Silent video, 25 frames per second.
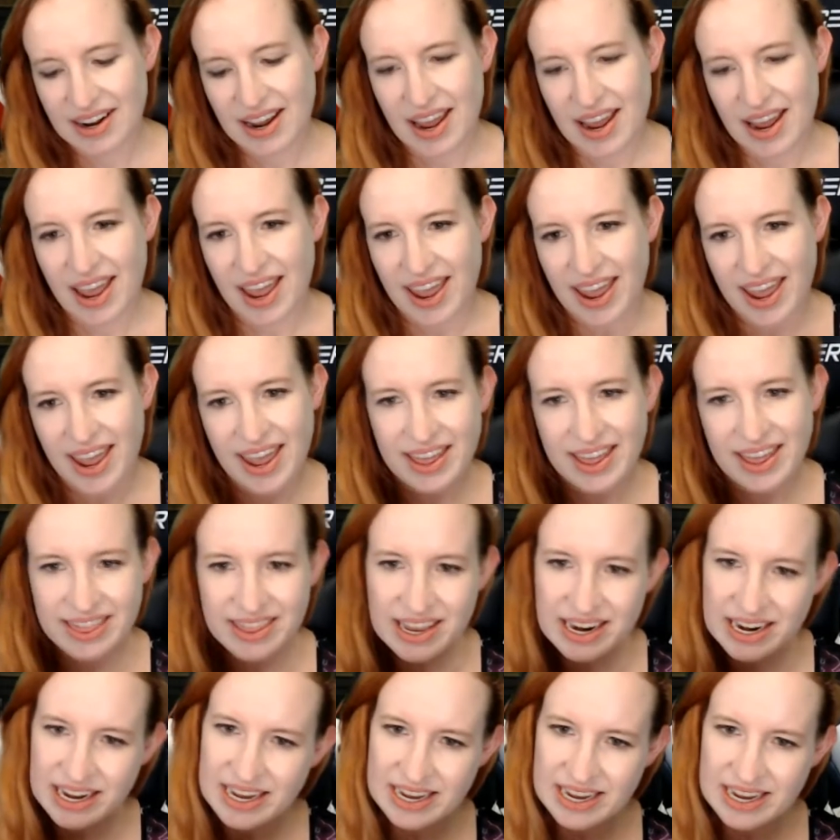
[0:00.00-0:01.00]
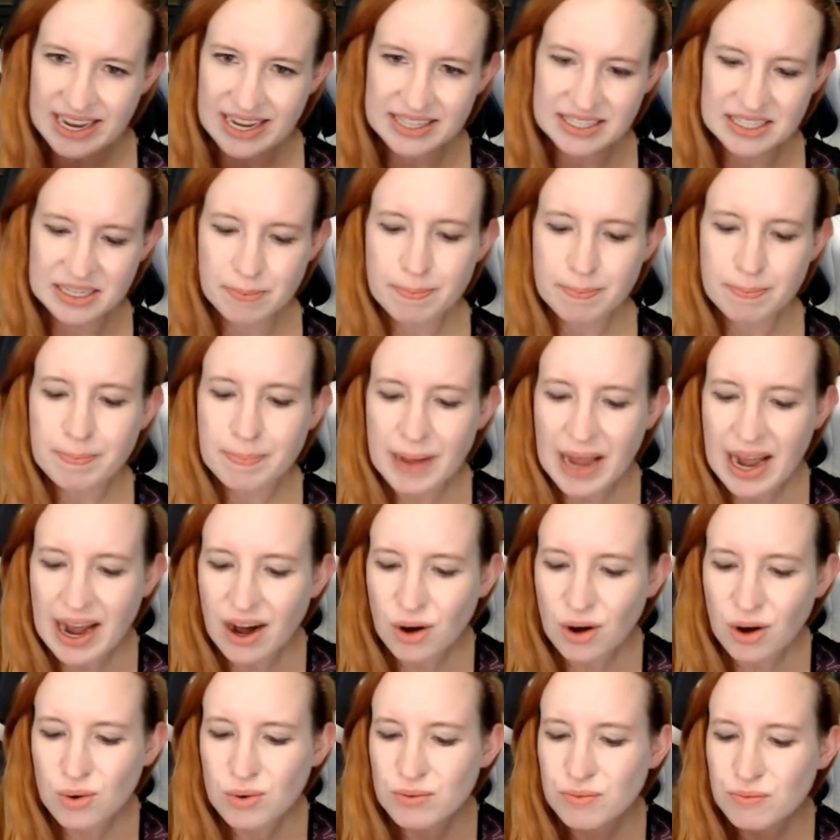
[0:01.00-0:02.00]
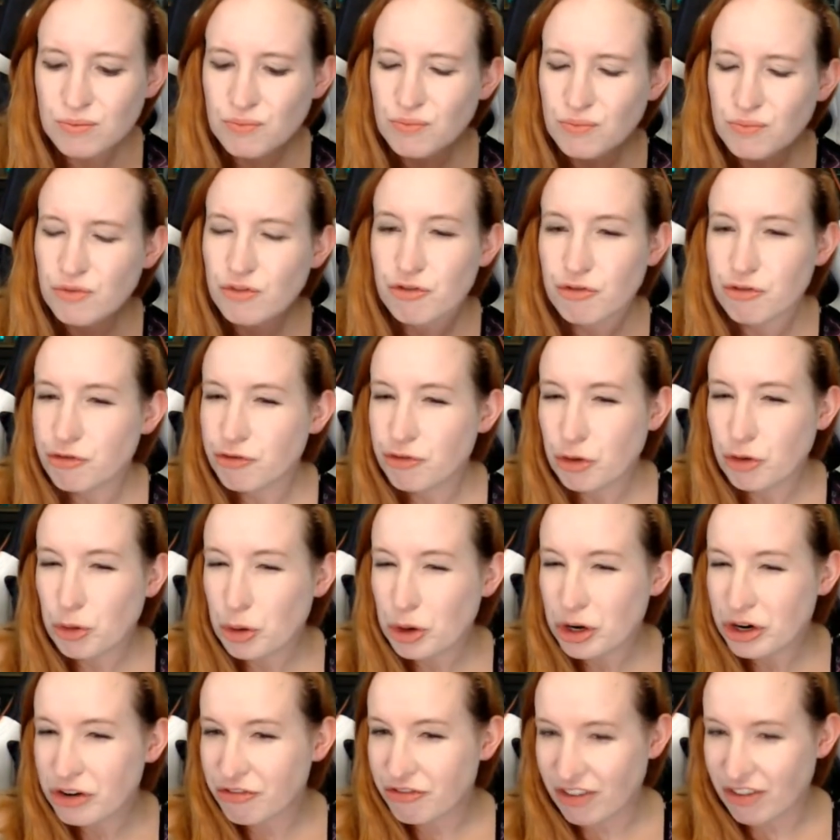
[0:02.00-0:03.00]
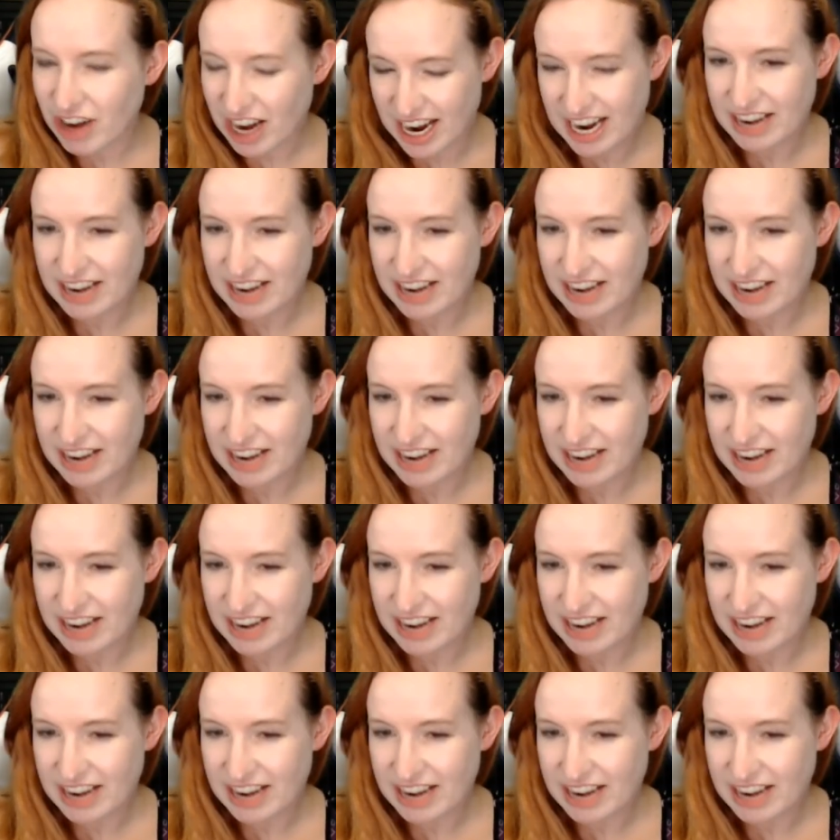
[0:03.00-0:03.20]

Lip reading: And then he gets about 4 to 5.